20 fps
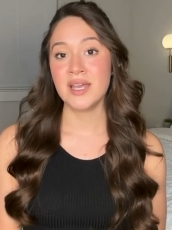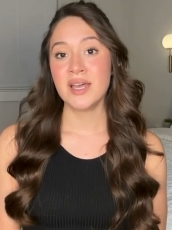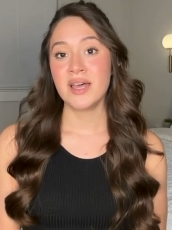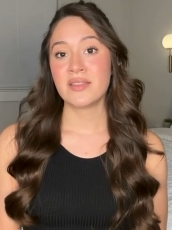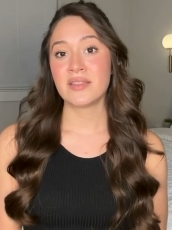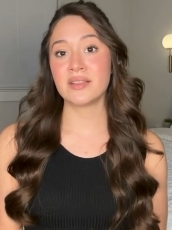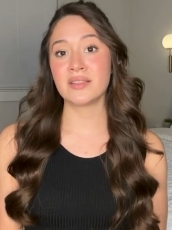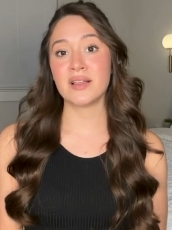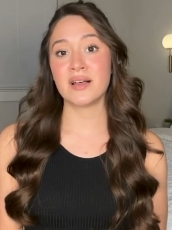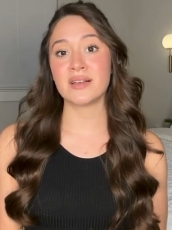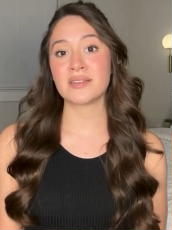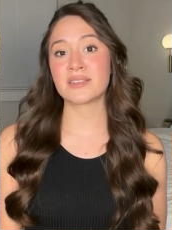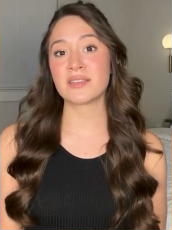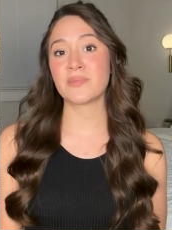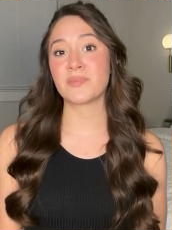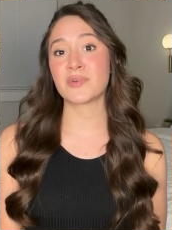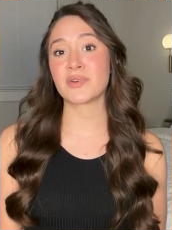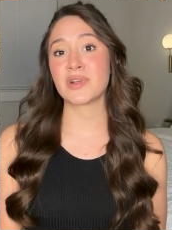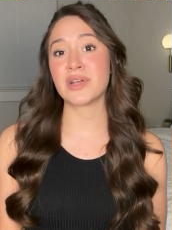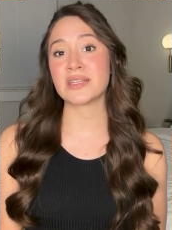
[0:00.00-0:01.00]
The loss
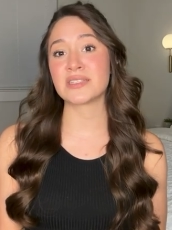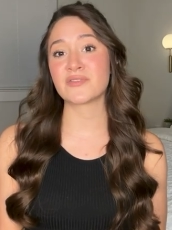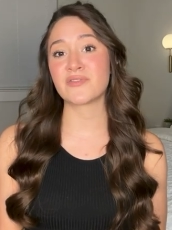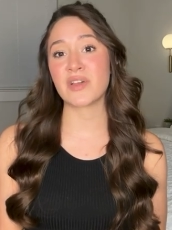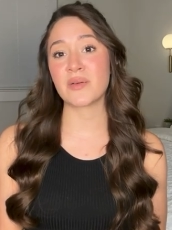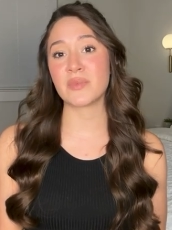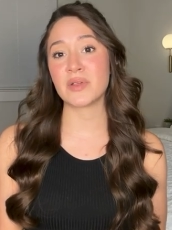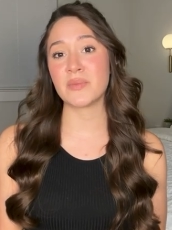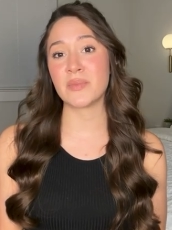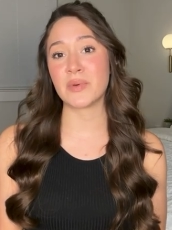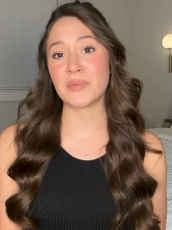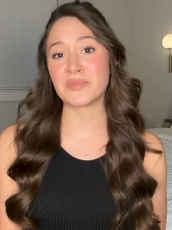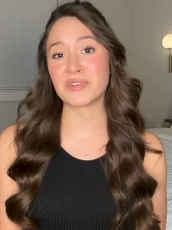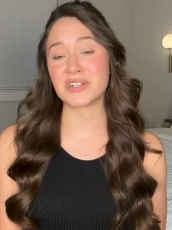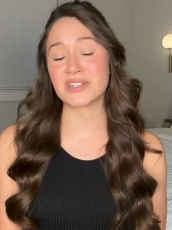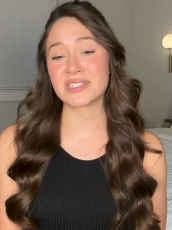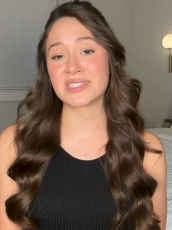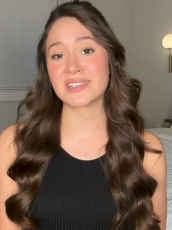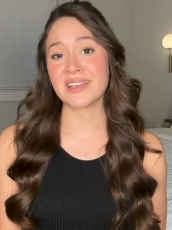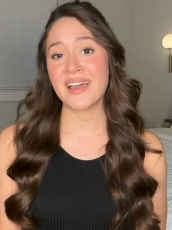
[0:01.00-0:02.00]
of Perez family
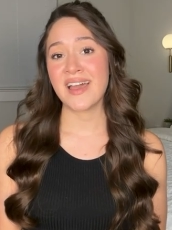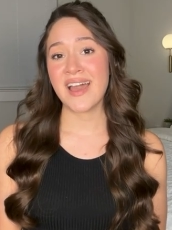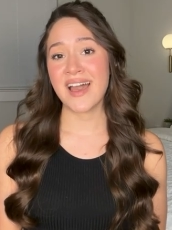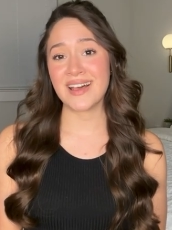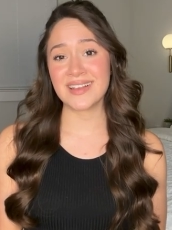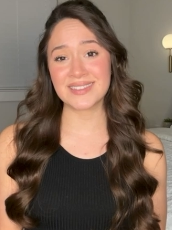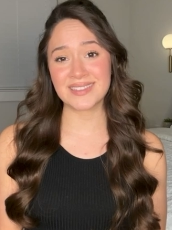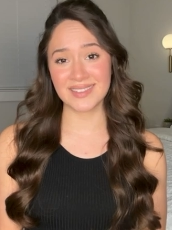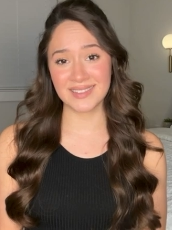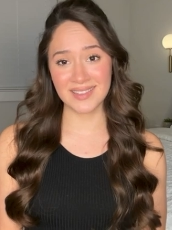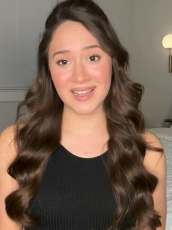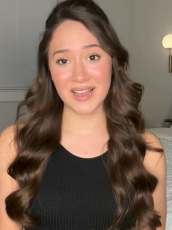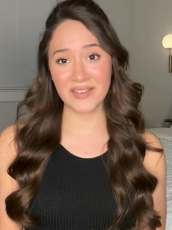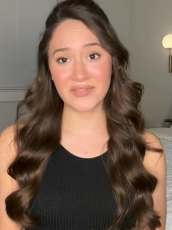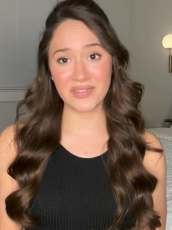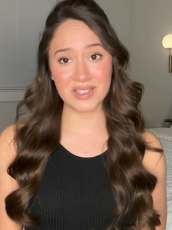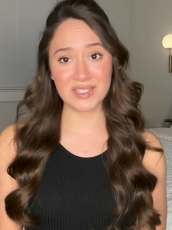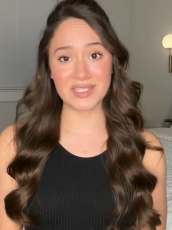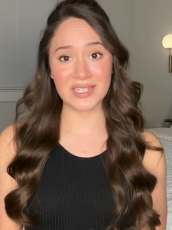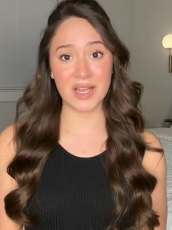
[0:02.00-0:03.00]
members has
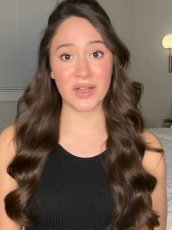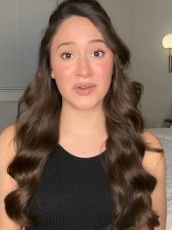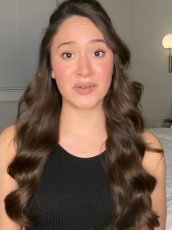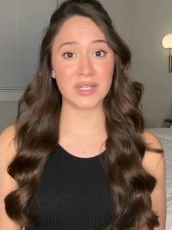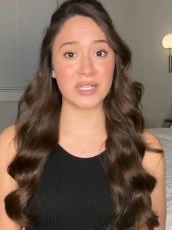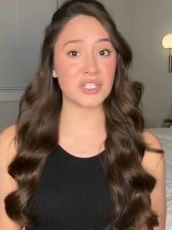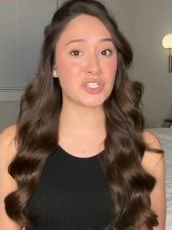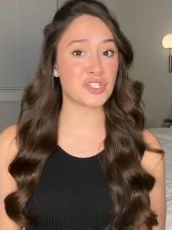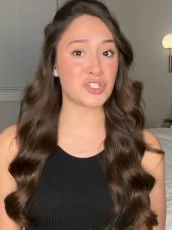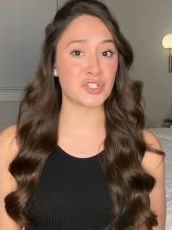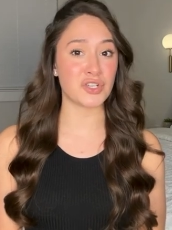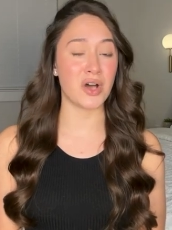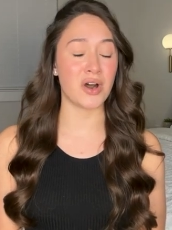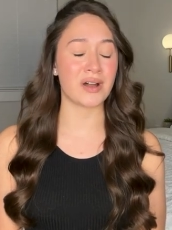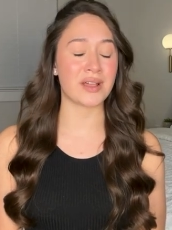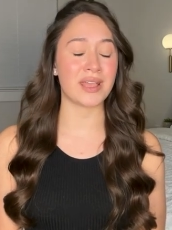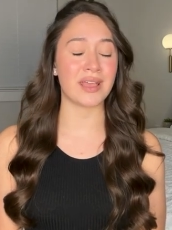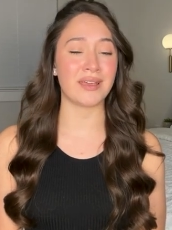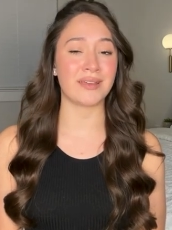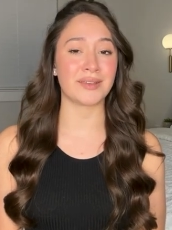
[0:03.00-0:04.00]
left the town in
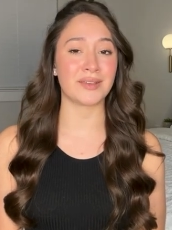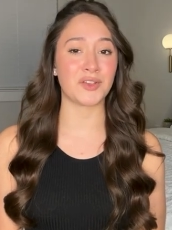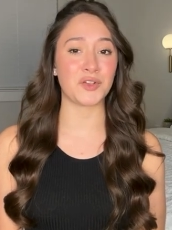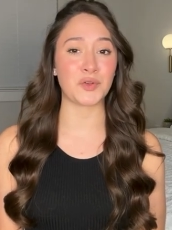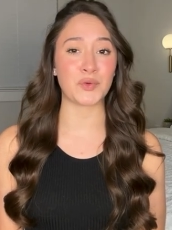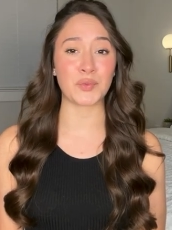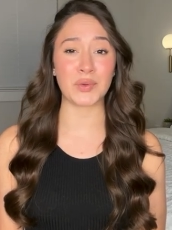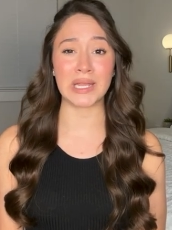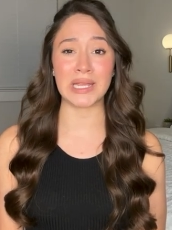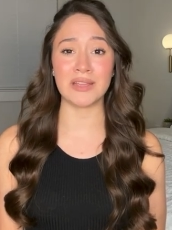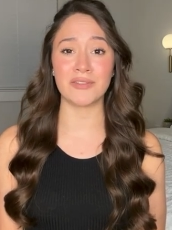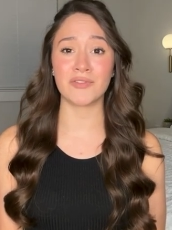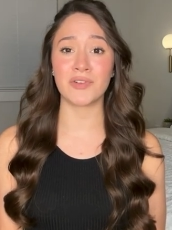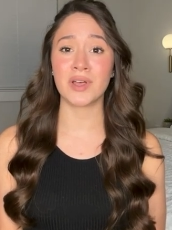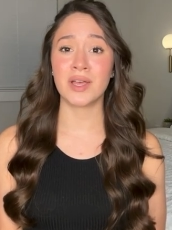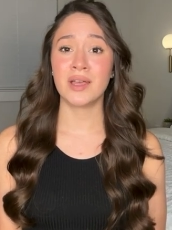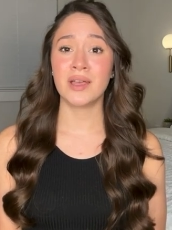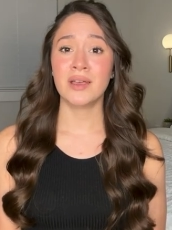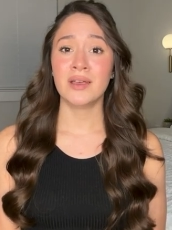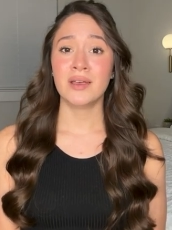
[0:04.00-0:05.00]
shock and grief
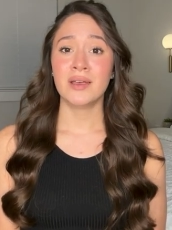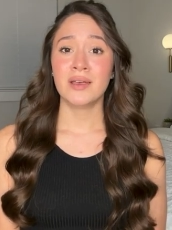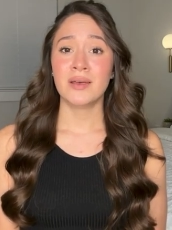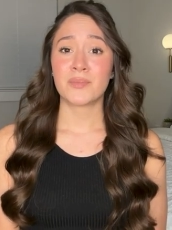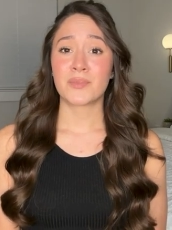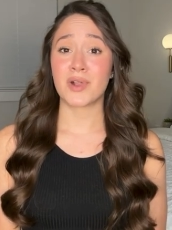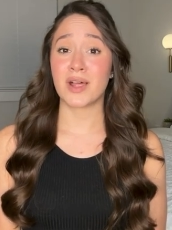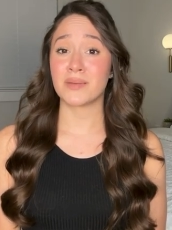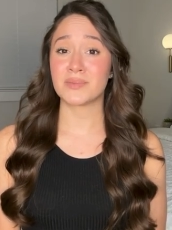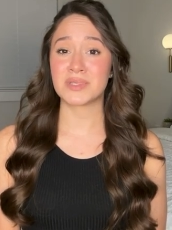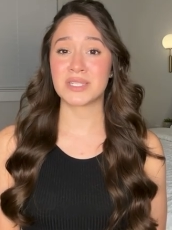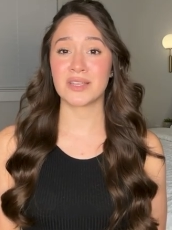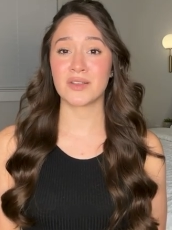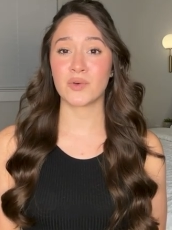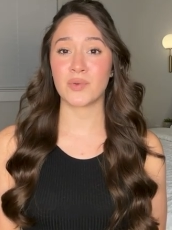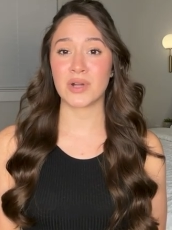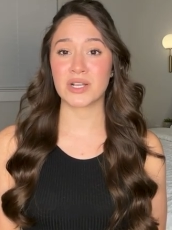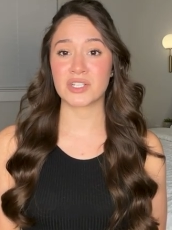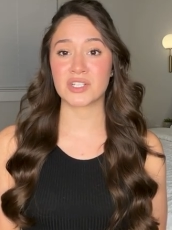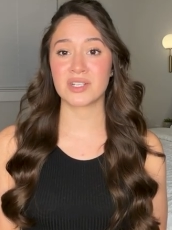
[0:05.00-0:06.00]
prompting
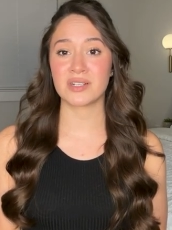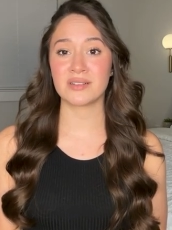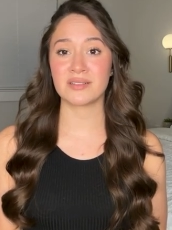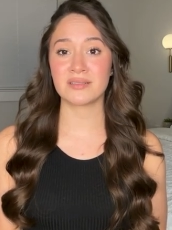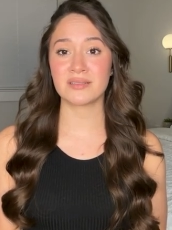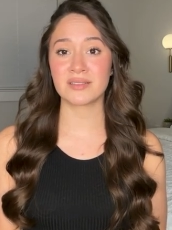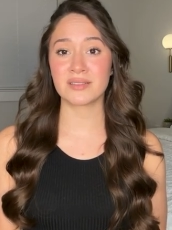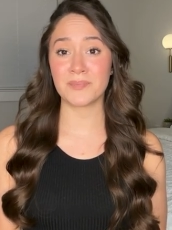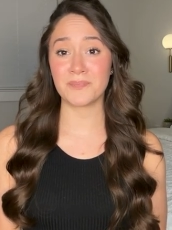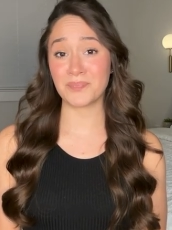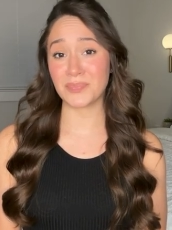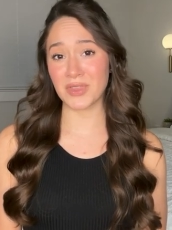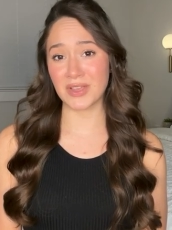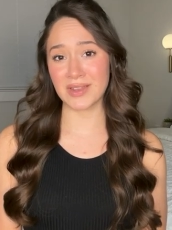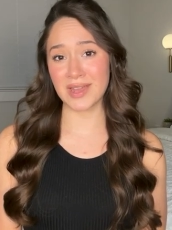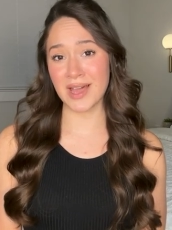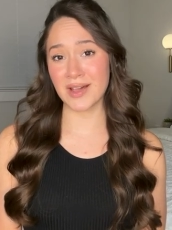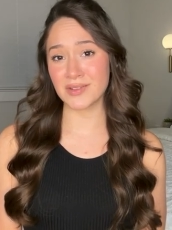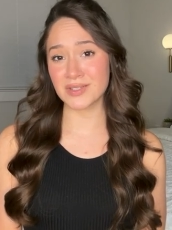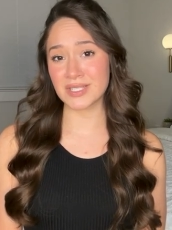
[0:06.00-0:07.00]
questions on
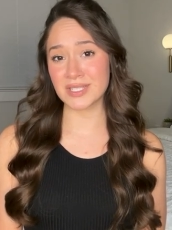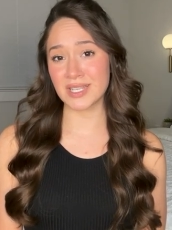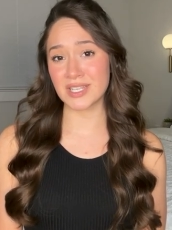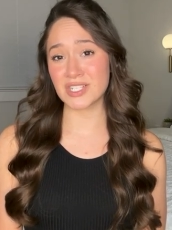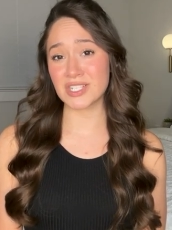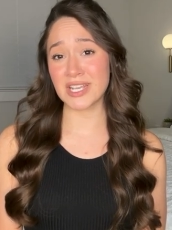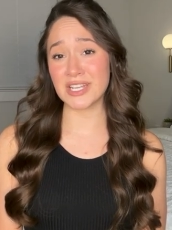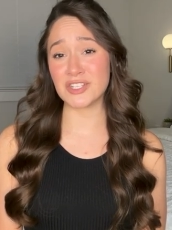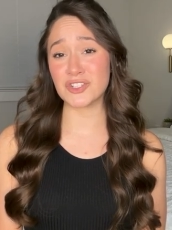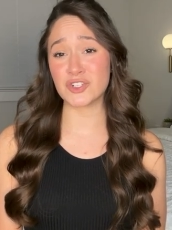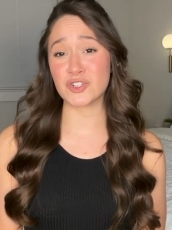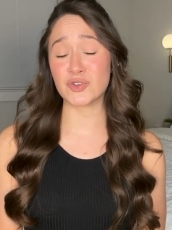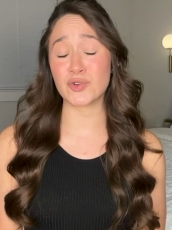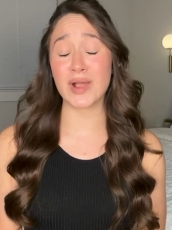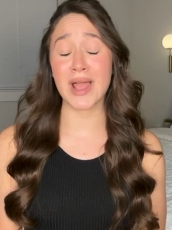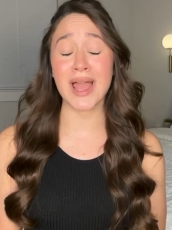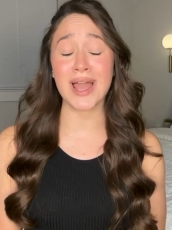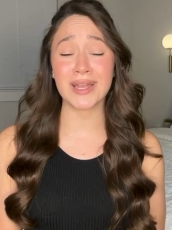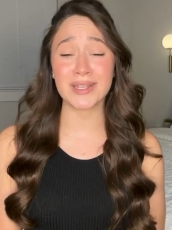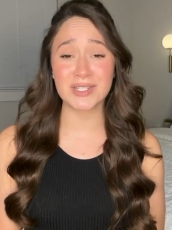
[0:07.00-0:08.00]
how such a
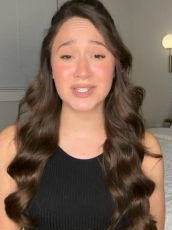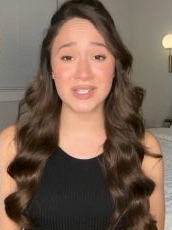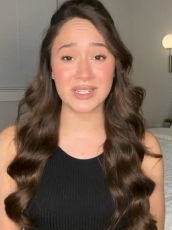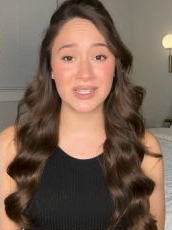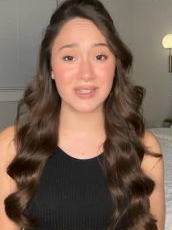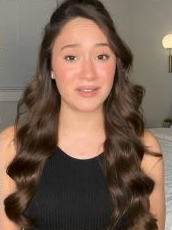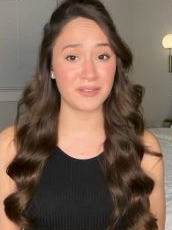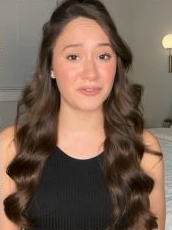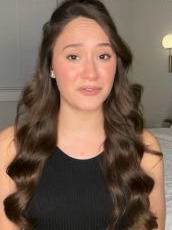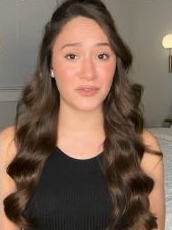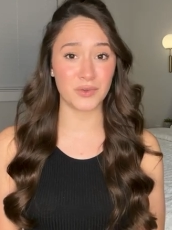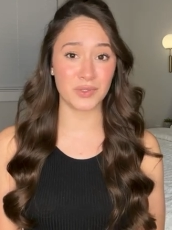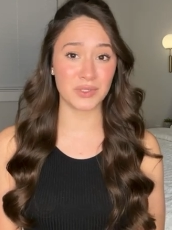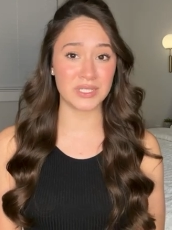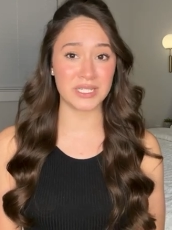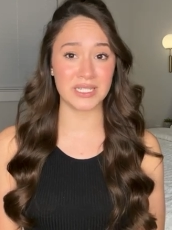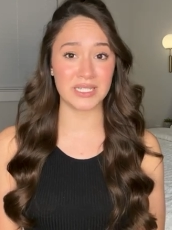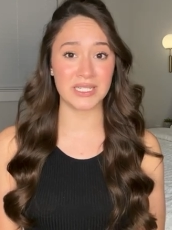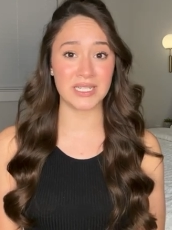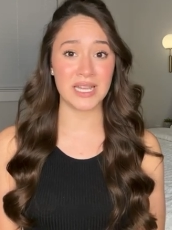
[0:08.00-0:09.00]
tragedy
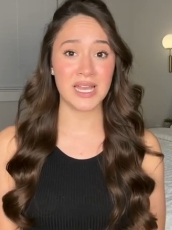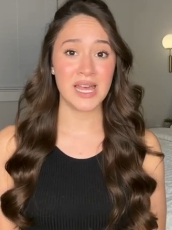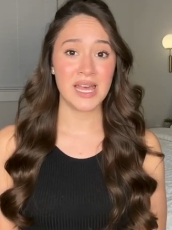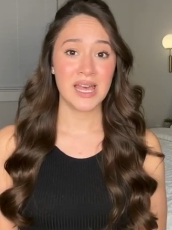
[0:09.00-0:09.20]
unfolded